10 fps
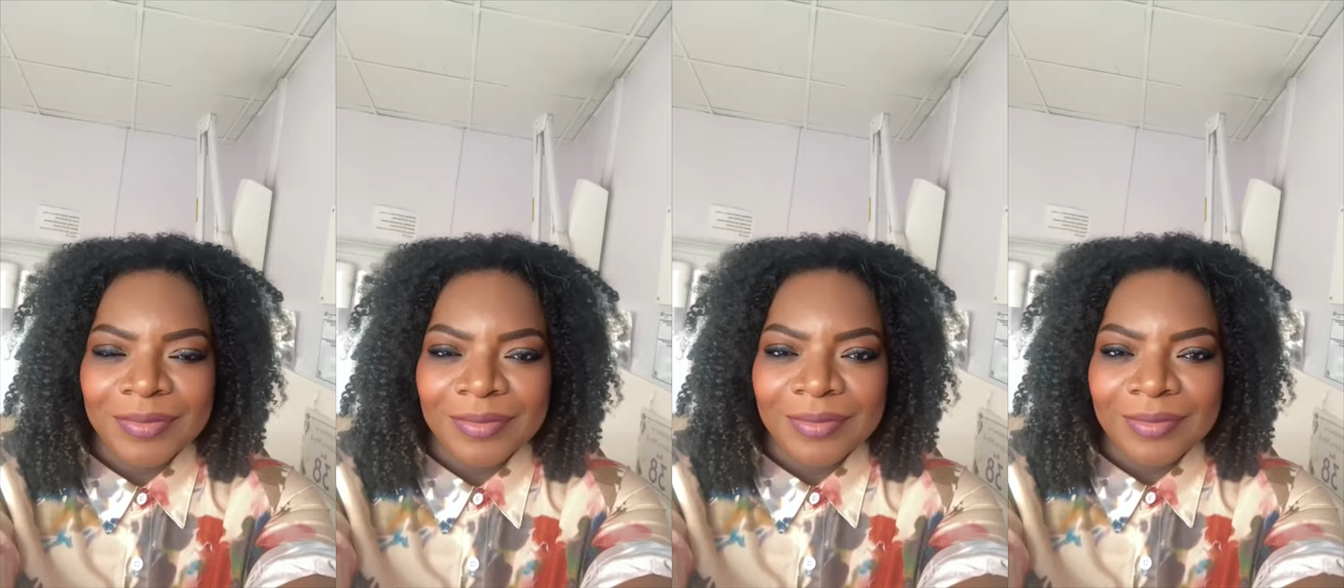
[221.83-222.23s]

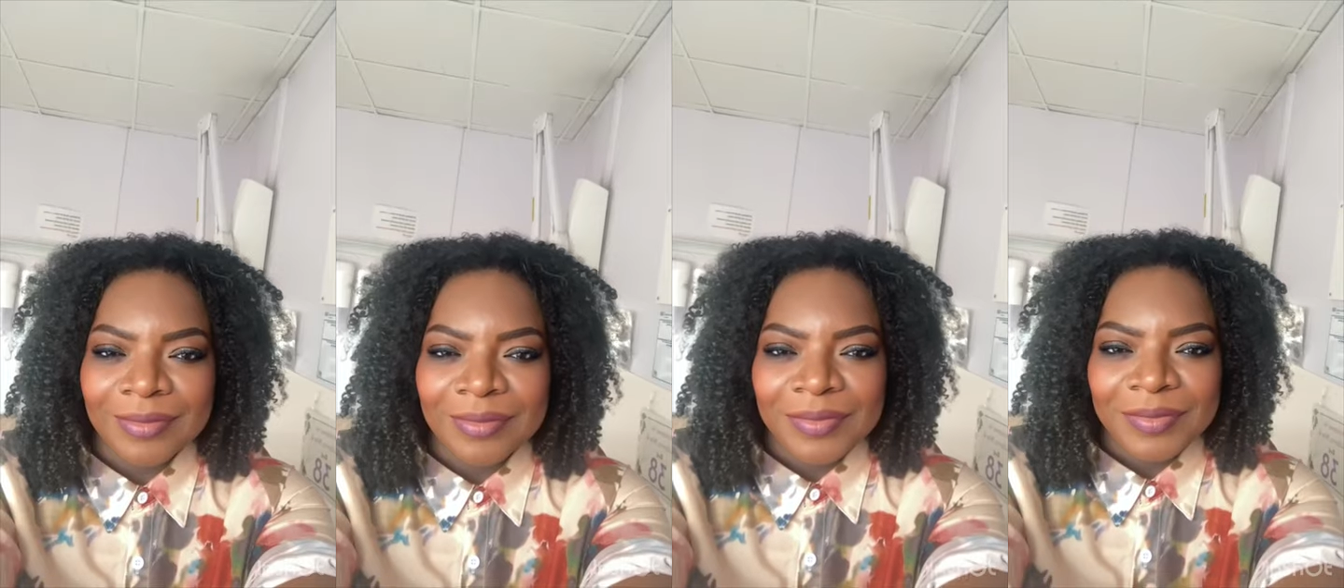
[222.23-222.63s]

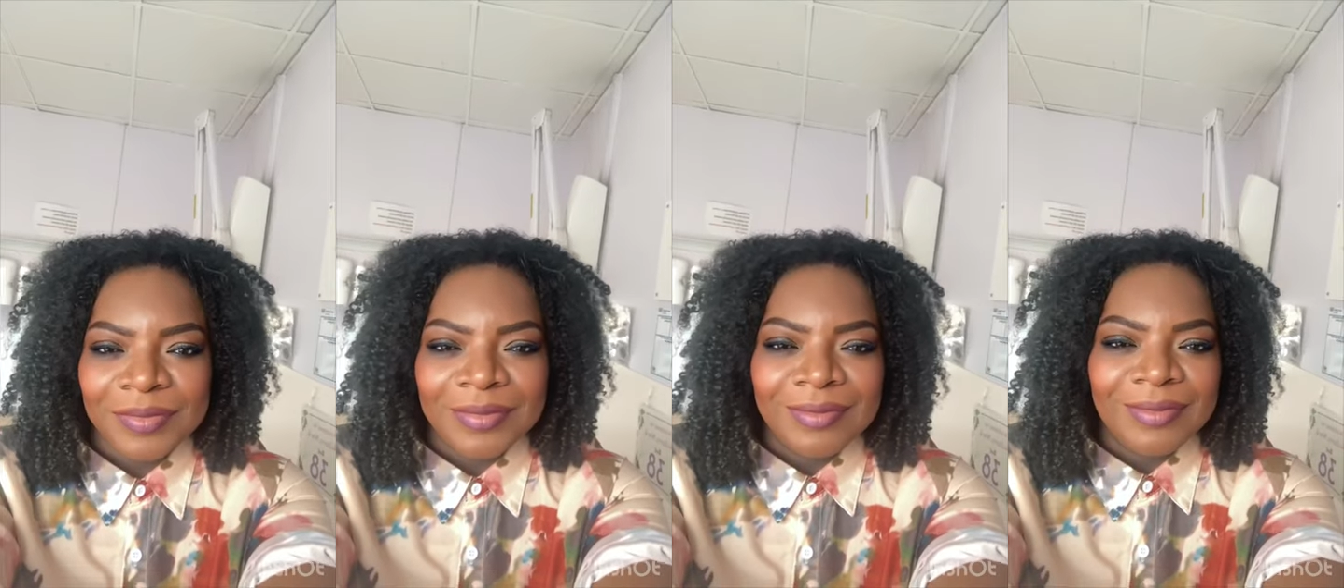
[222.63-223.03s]

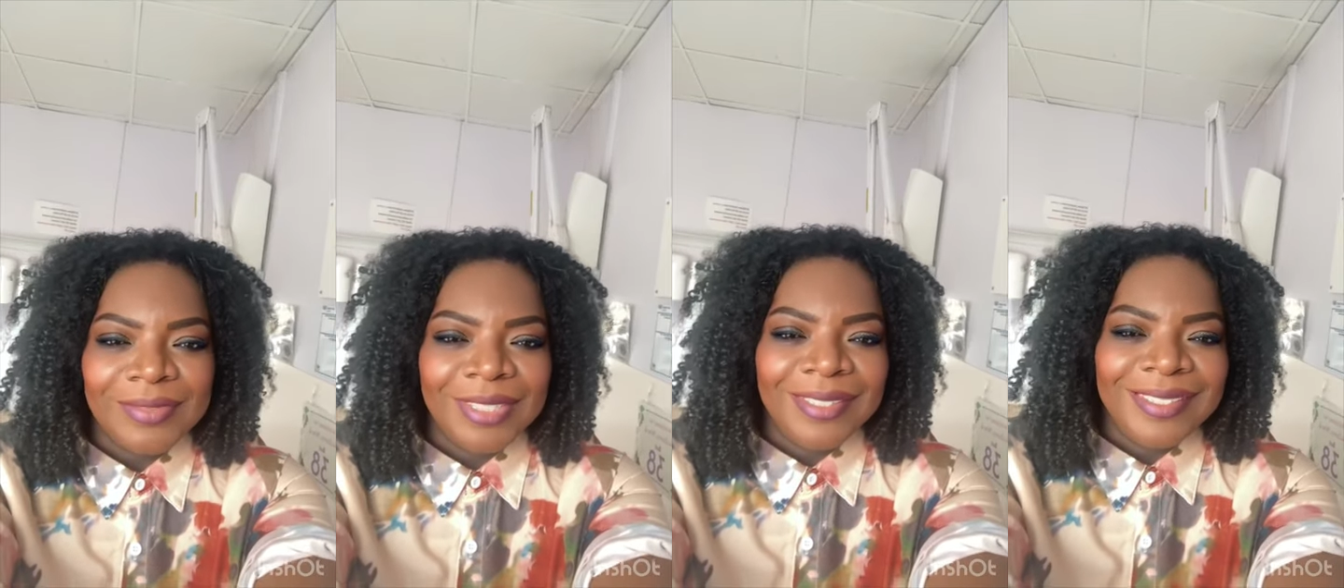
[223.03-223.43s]

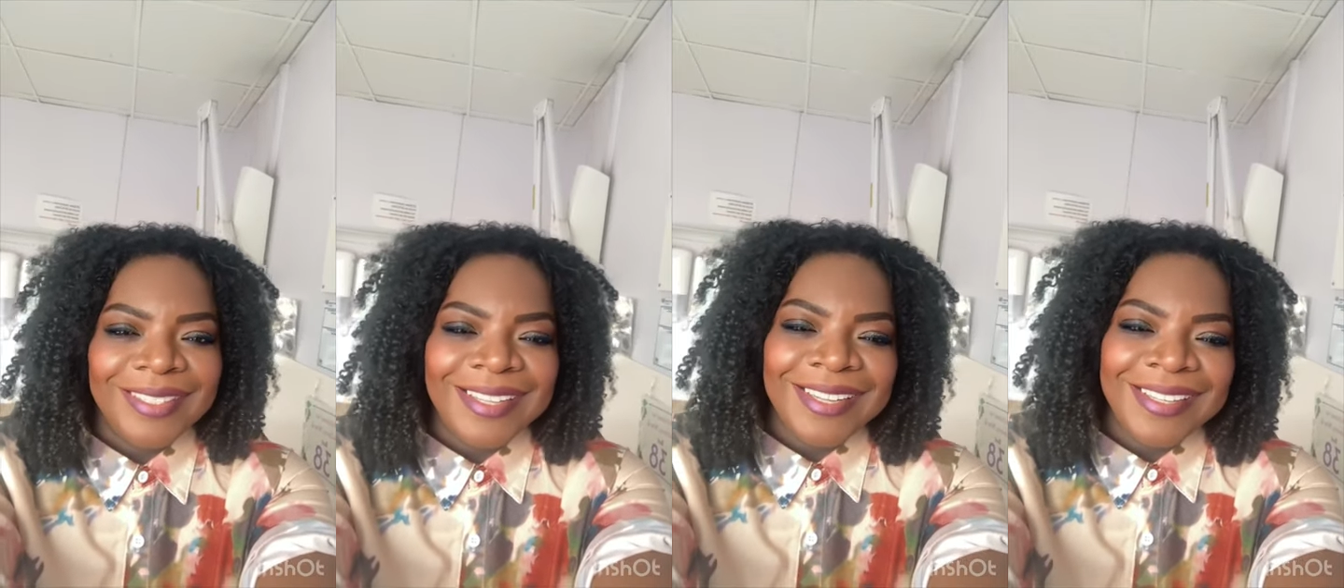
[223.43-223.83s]

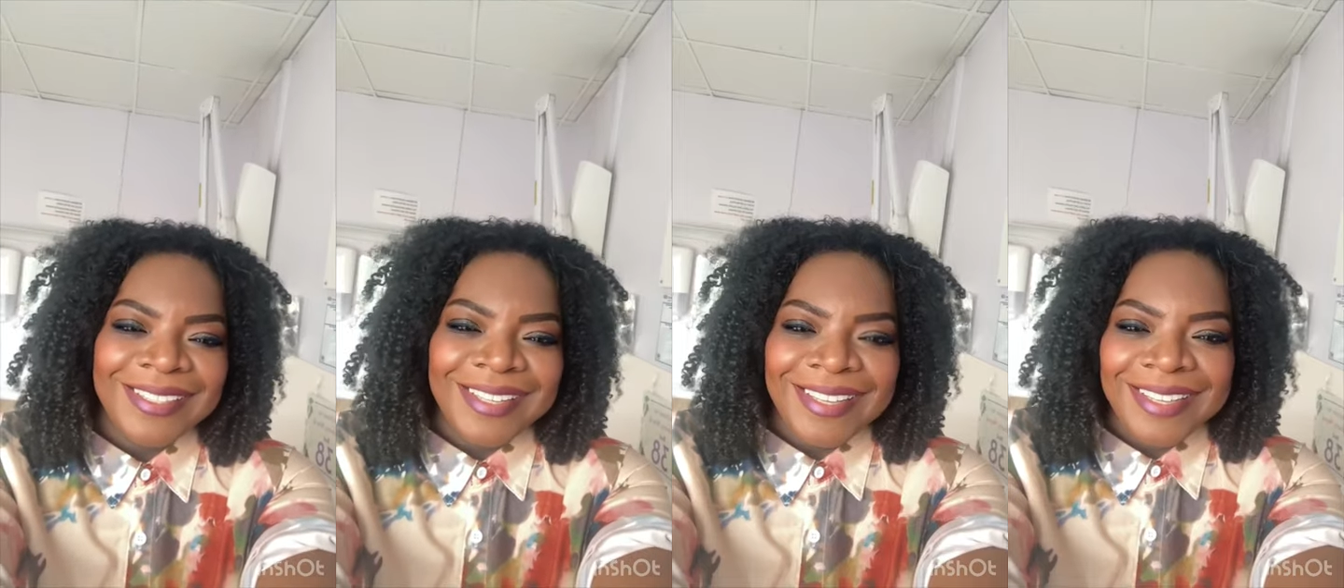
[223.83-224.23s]
Hi,
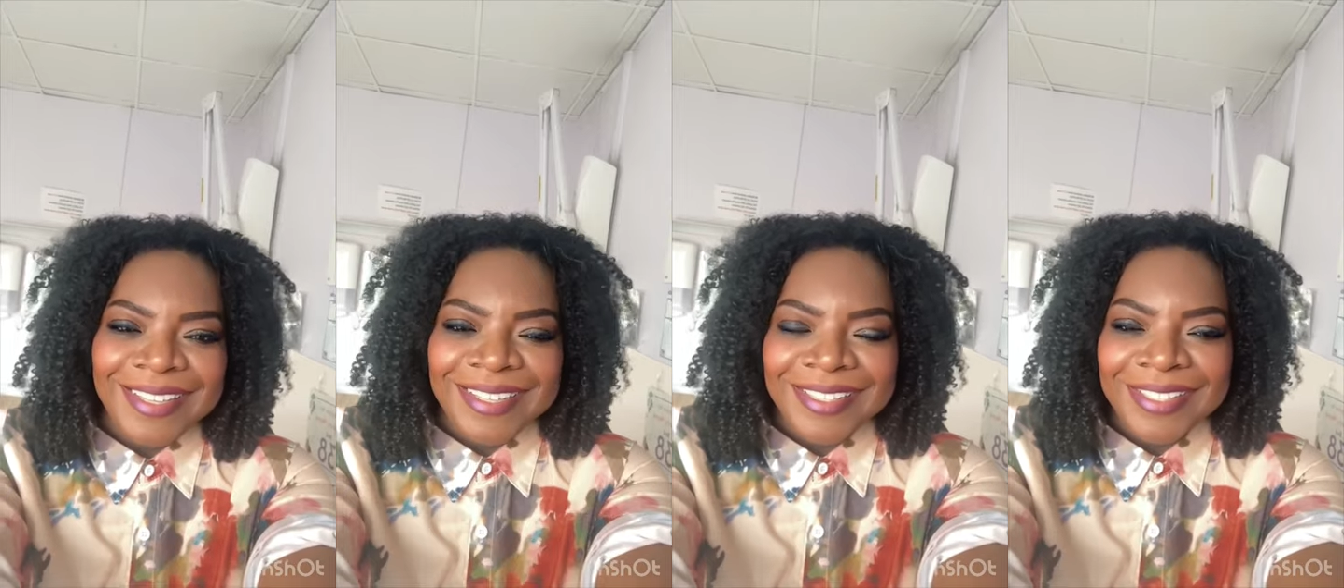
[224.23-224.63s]

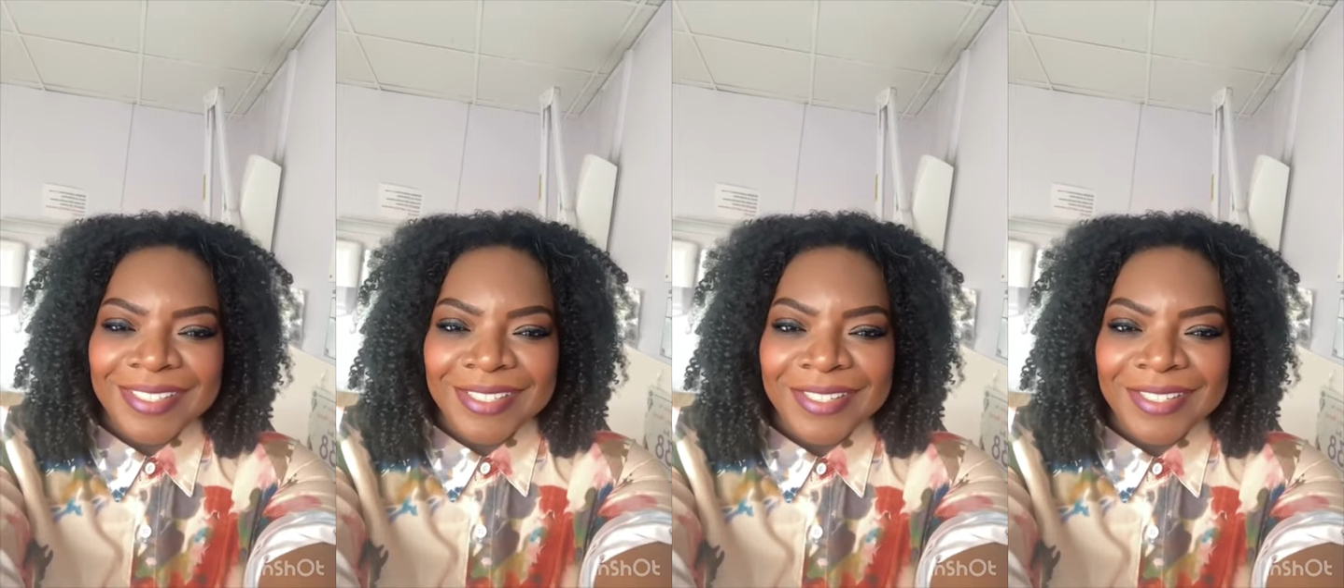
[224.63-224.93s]
Liz.